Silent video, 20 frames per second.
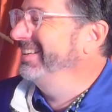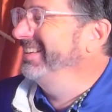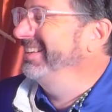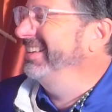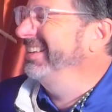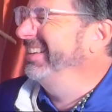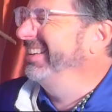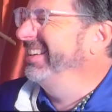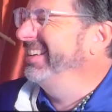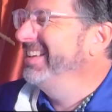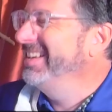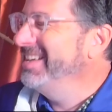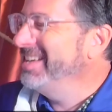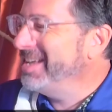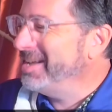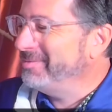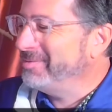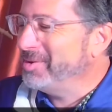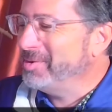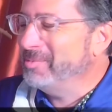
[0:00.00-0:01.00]

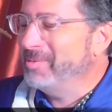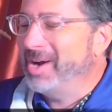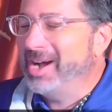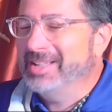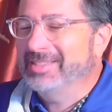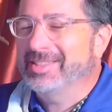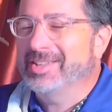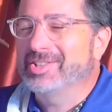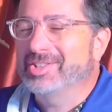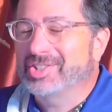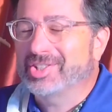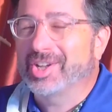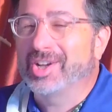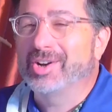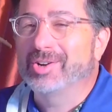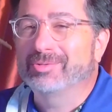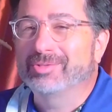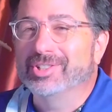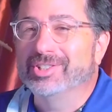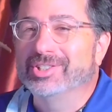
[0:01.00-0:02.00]
the show
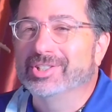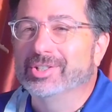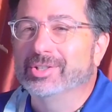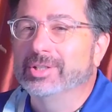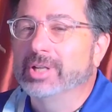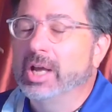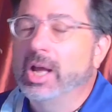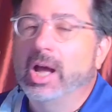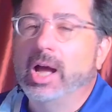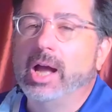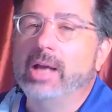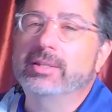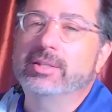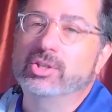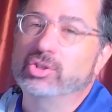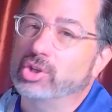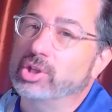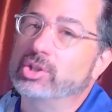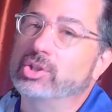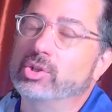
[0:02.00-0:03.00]
renewed, I suggest